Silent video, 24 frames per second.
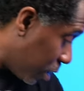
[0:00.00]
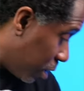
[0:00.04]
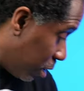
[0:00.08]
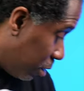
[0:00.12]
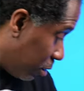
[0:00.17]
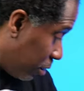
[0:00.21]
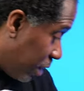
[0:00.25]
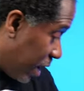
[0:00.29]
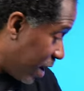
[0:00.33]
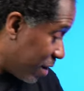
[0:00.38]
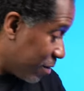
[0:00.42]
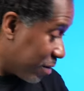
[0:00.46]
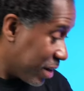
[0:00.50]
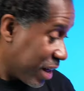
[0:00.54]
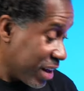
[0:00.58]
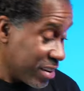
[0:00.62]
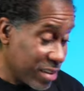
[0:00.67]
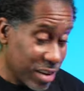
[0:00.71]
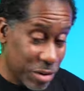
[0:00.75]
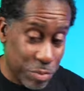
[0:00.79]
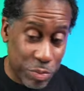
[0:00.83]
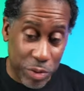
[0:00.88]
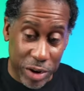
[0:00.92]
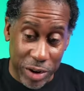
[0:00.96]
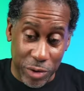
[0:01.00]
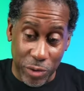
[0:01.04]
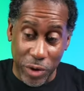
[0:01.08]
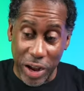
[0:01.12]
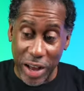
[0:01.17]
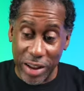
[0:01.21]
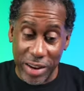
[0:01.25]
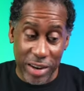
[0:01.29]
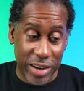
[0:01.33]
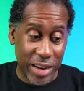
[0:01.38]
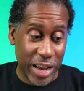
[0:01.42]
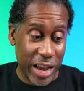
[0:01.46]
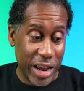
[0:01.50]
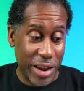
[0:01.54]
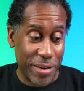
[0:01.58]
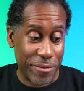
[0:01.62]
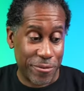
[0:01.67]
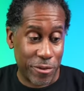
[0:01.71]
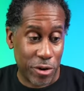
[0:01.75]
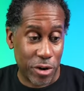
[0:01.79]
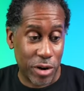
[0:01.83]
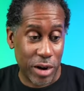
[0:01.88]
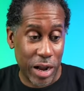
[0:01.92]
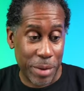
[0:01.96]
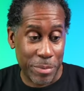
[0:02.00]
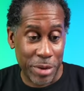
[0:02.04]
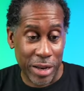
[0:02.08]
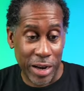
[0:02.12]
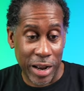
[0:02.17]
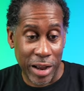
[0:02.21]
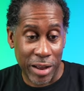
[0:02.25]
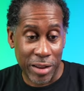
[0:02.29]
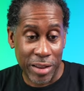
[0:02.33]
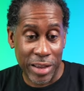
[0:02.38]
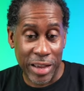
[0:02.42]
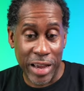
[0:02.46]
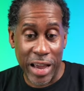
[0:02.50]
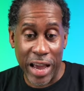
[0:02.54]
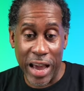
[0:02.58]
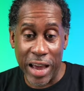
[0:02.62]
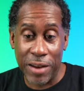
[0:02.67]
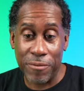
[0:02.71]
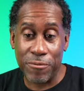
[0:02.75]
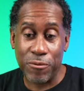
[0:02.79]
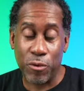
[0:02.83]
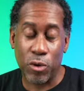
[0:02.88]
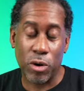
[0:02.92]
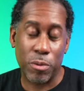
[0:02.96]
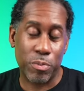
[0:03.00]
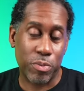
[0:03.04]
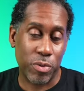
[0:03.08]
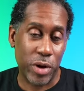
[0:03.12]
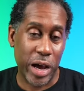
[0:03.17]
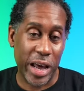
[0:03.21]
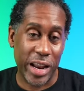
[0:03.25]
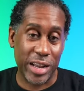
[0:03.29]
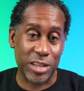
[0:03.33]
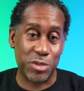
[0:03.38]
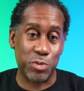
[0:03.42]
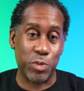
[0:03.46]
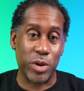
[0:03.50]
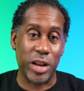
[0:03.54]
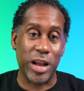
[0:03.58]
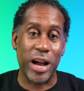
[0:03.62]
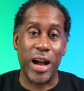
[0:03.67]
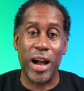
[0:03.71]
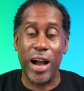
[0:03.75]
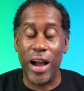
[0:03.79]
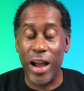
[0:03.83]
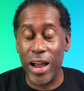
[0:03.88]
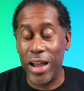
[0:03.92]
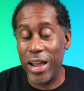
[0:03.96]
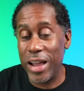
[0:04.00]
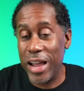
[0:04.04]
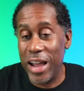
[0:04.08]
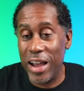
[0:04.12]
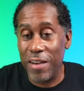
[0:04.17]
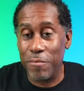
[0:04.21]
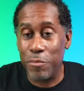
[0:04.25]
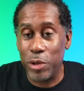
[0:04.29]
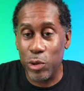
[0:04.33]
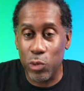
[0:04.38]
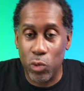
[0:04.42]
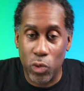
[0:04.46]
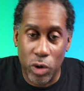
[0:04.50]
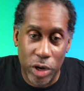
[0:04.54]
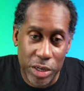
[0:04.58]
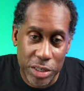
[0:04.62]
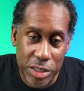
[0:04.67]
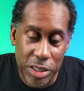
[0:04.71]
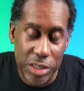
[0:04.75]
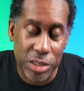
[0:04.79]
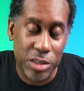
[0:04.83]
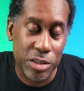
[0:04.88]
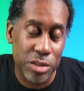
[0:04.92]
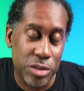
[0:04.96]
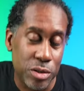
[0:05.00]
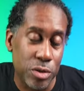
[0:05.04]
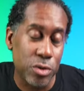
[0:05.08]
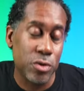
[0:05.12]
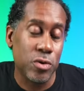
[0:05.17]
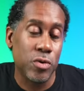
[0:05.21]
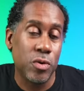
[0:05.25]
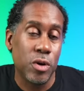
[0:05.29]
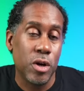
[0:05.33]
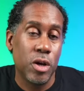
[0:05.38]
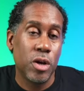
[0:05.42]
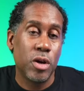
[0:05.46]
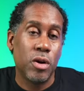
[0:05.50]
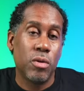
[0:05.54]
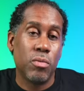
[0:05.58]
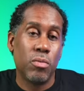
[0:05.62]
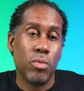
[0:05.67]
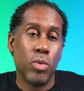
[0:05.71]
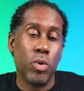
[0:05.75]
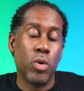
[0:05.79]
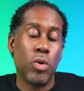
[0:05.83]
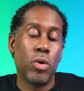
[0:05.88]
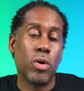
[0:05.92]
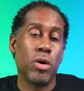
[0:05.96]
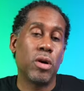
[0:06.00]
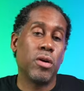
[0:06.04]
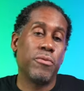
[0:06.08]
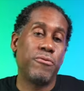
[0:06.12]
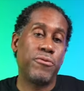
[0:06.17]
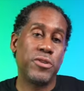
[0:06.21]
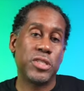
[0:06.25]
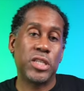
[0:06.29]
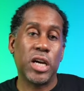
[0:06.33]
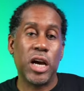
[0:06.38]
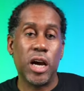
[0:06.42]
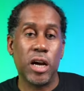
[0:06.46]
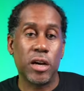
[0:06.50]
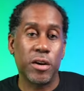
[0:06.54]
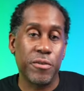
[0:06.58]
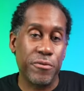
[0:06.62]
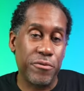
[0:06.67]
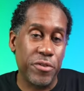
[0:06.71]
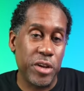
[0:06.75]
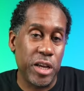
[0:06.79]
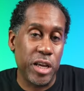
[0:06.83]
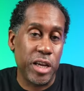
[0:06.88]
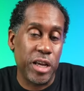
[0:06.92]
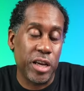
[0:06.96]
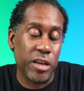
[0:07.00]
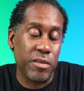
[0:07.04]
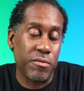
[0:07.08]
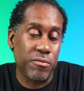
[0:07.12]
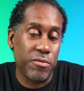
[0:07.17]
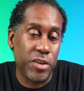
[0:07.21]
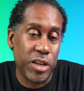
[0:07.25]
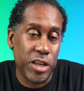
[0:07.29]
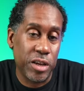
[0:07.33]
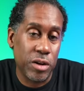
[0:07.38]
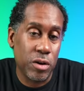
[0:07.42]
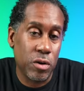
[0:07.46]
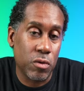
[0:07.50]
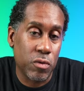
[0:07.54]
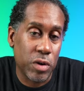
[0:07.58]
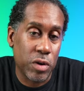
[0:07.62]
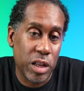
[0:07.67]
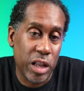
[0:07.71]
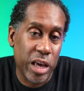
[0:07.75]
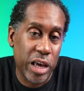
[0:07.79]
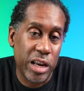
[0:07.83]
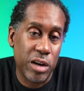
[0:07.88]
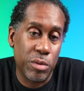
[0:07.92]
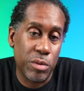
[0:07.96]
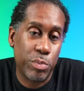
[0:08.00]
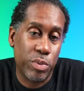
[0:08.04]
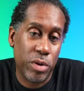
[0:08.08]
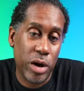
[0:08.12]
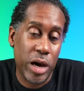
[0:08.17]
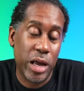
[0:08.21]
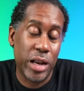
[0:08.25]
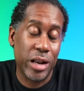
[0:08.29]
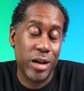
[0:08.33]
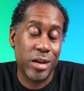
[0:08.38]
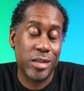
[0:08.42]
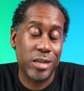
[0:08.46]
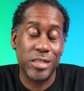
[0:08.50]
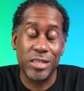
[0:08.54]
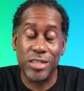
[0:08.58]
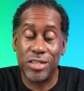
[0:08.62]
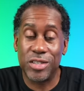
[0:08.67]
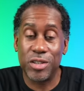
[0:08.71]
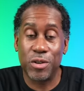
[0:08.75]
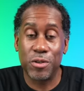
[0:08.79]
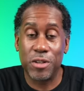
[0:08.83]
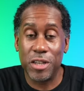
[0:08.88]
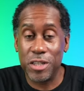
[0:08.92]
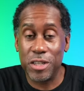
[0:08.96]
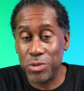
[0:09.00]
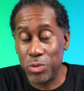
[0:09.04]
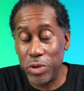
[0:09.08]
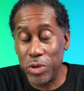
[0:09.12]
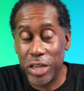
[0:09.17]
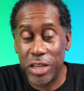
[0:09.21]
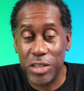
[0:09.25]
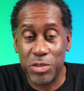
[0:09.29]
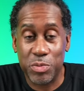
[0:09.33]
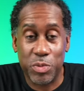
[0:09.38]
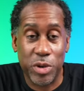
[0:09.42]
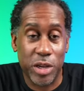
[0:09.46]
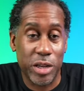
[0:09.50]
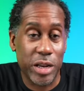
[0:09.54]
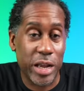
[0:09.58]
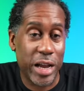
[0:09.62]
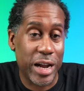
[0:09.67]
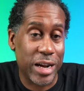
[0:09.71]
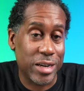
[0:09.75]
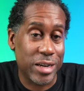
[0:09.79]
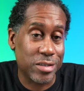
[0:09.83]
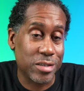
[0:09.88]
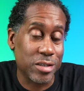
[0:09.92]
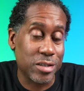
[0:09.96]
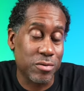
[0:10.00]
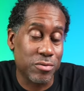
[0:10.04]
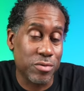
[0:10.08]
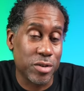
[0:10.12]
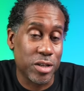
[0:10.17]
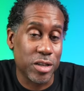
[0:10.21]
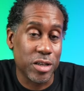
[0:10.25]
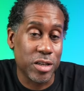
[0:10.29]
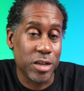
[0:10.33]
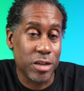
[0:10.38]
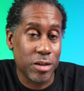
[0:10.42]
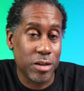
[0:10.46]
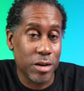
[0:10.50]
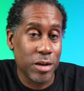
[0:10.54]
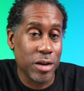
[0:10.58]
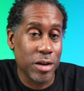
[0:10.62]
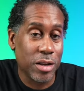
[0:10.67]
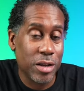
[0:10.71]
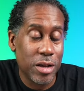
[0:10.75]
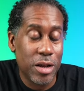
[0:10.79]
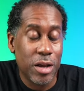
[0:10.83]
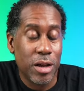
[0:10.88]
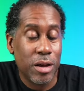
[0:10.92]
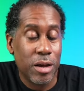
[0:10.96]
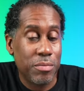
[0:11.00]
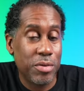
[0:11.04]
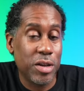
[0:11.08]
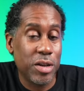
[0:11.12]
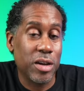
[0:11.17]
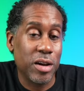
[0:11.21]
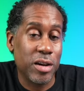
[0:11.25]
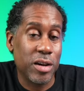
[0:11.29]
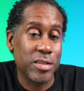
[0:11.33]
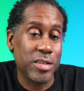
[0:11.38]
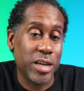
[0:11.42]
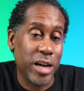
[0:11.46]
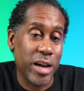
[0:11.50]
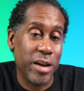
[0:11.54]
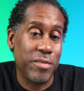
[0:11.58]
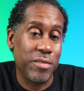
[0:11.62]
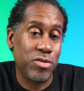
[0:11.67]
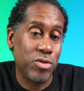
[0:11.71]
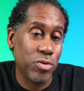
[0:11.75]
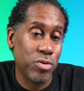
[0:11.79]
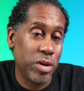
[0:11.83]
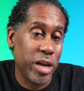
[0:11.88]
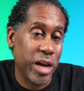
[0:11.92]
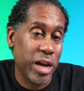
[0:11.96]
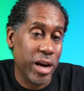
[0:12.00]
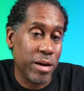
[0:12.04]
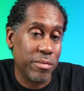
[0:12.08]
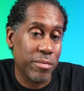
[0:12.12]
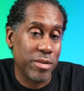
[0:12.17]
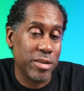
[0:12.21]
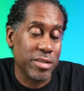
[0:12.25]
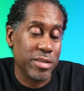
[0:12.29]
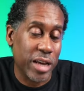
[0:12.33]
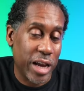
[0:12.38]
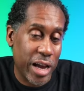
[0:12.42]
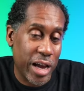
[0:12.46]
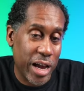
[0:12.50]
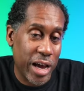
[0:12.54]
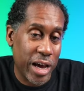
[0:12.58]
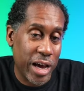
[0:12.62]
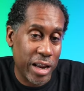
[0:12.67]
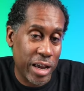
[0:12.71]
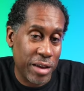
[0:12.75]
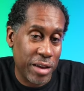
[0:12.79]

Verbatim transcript: All right, well I did pretty well today for, I mean I only had four products, but I have been wanting to do more photography and video related products. And so this week has been actually really good because I have two cameras and